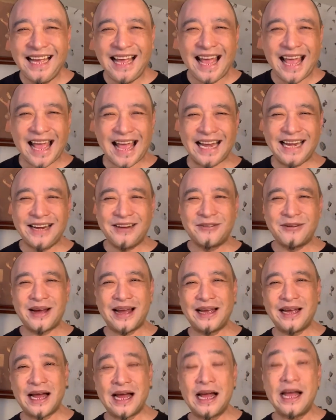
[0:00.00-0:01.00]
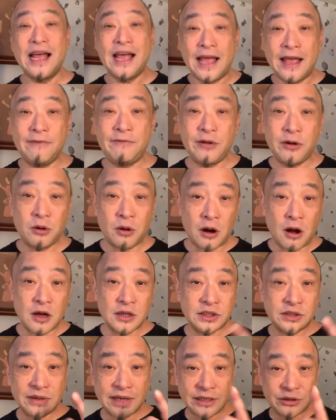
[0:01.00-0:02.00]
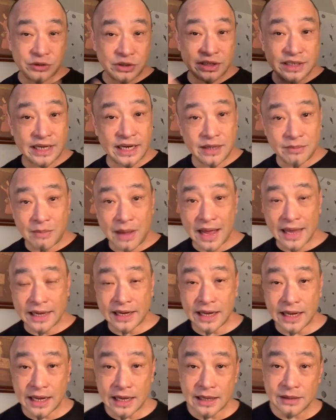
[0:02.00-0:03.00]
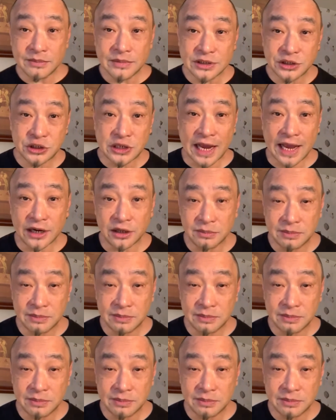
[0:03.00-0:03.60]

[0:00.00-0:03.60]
Anyway, if you're also interested in my channel,